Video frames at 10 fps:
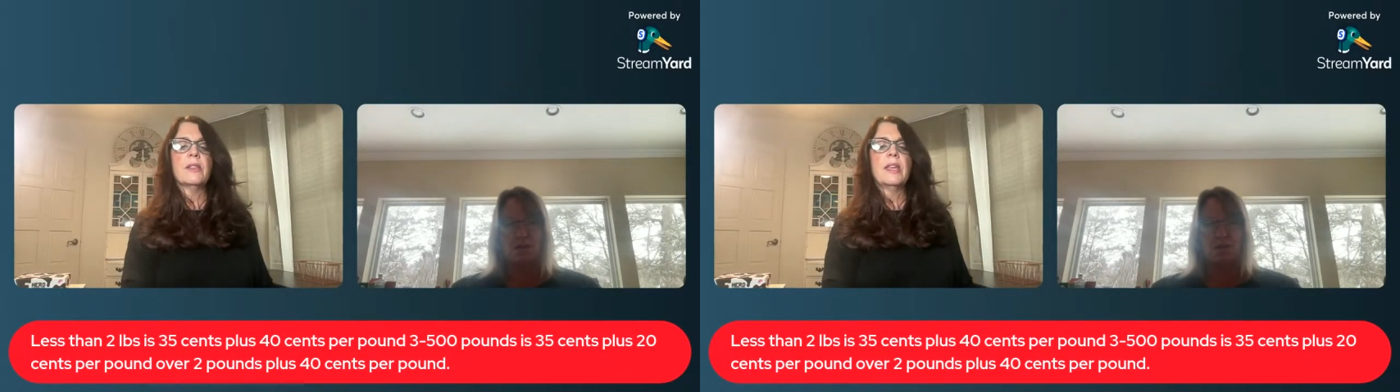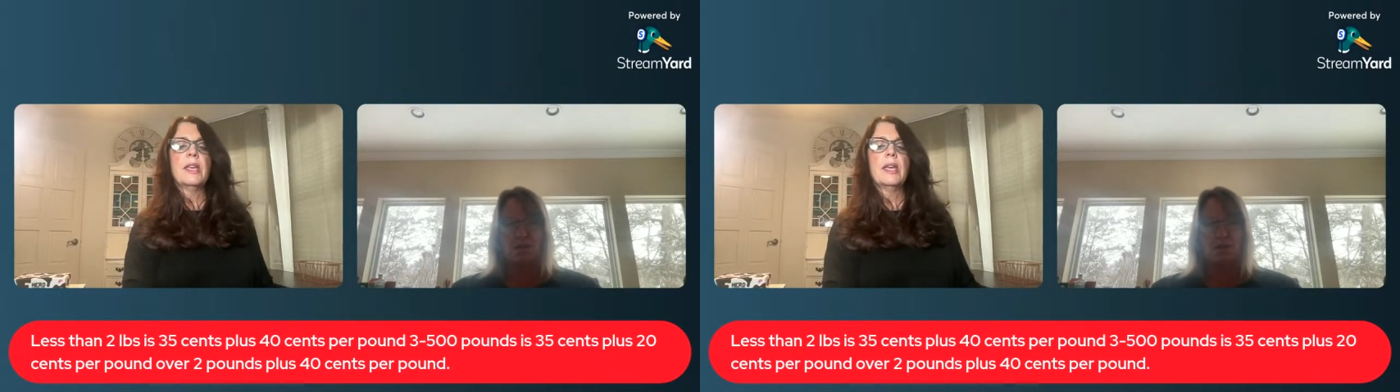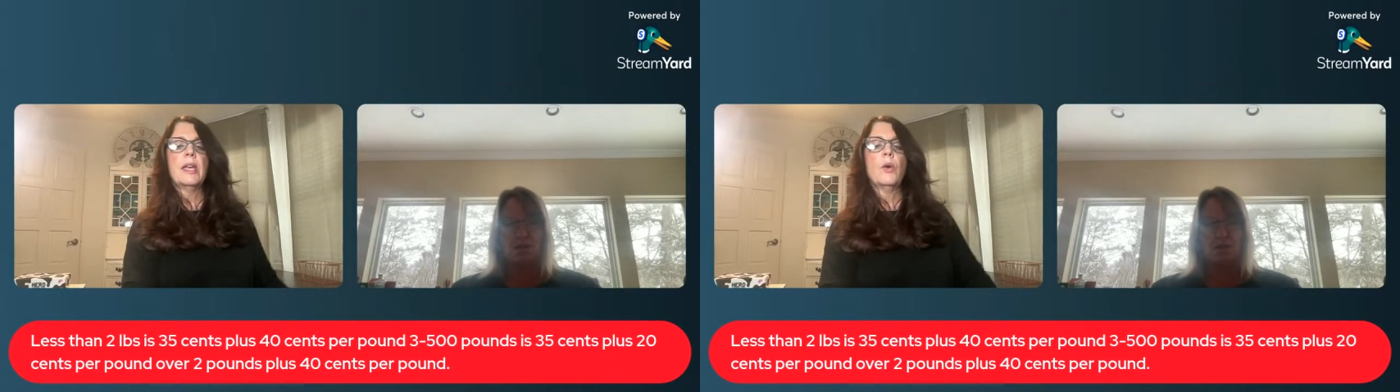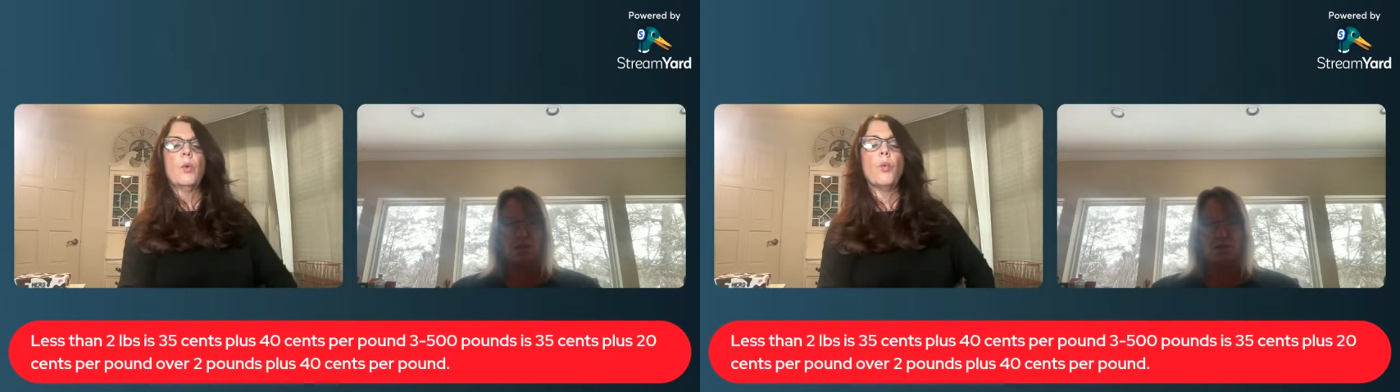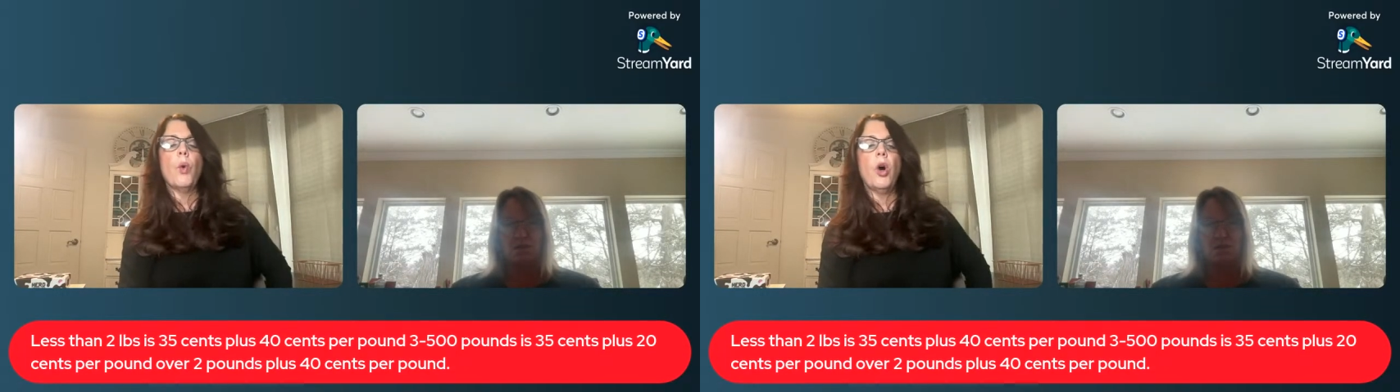the
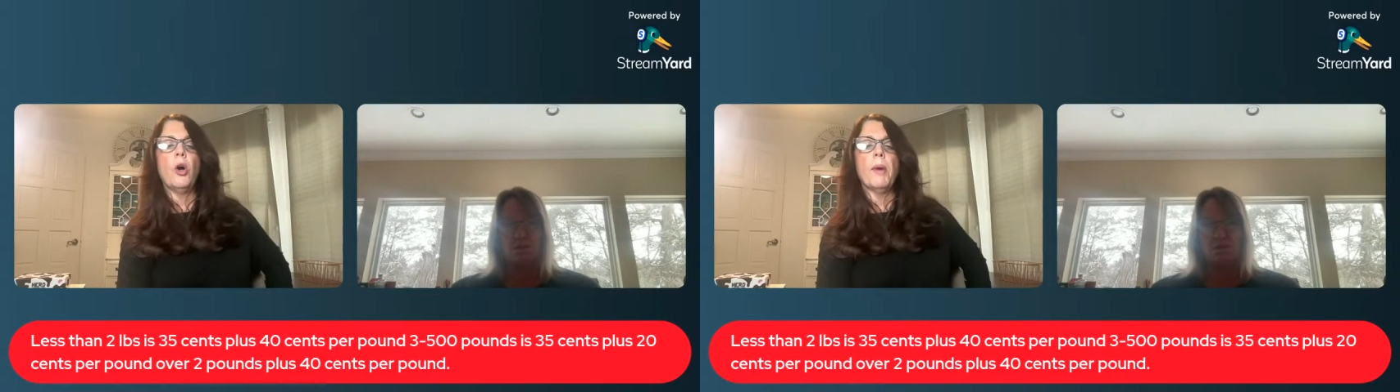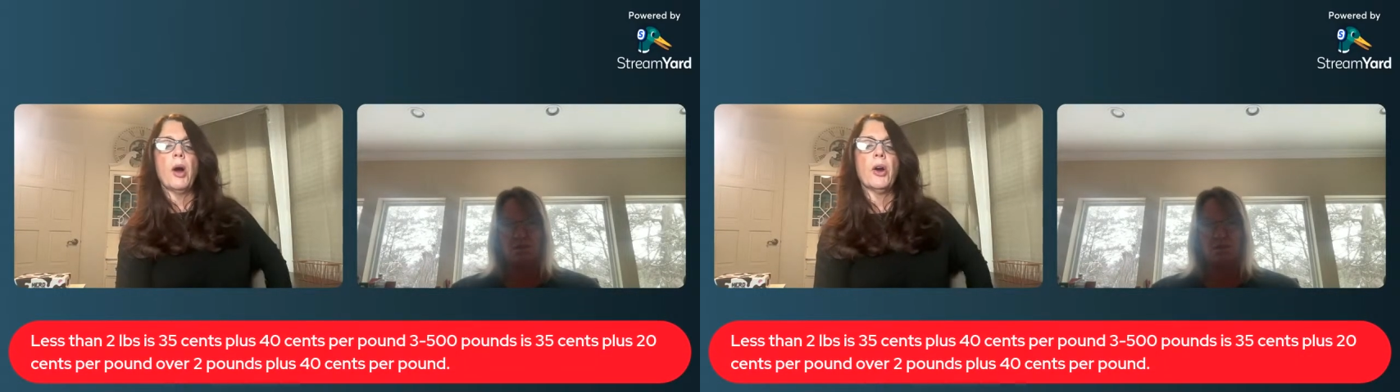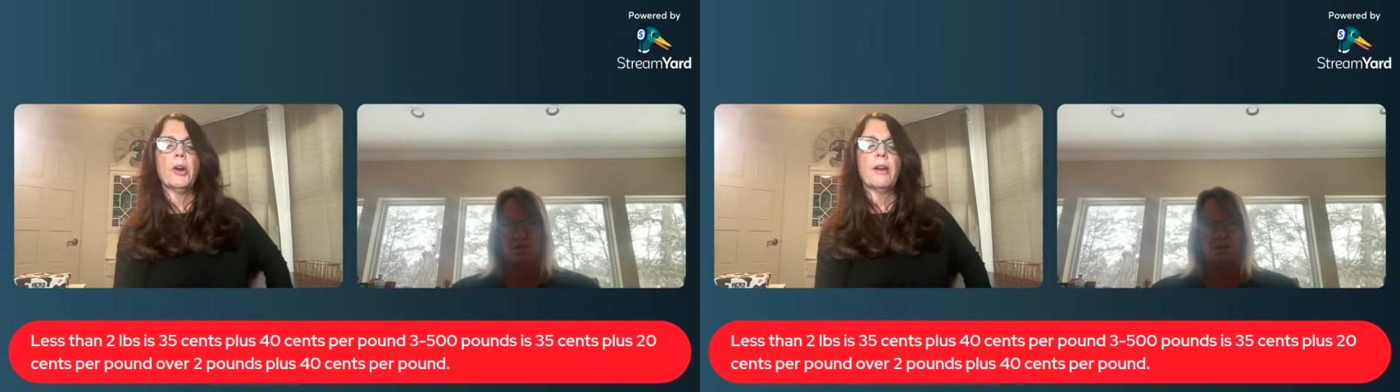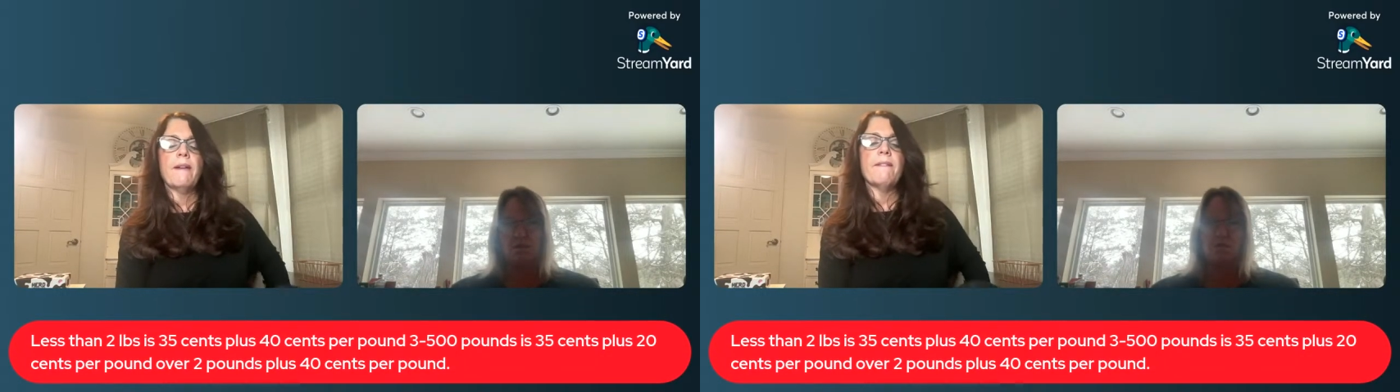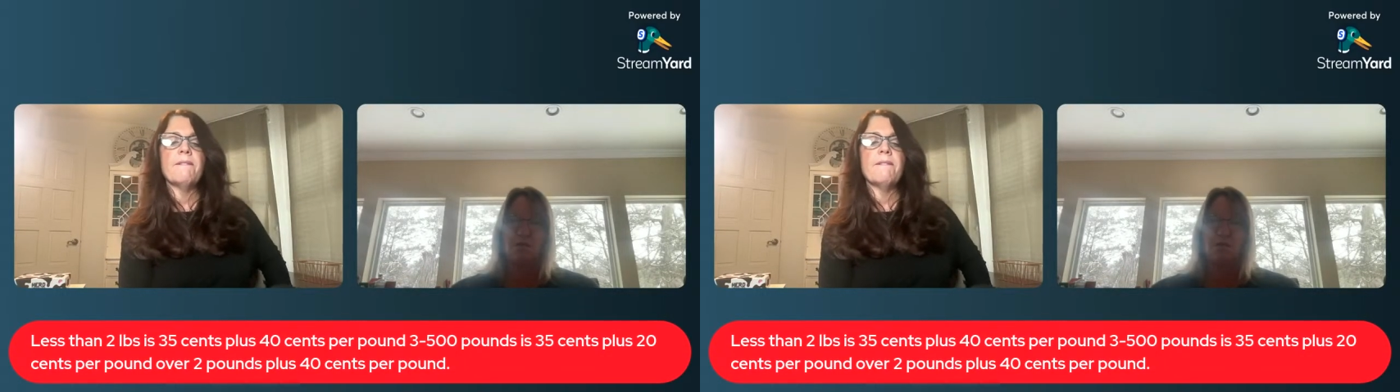Walmart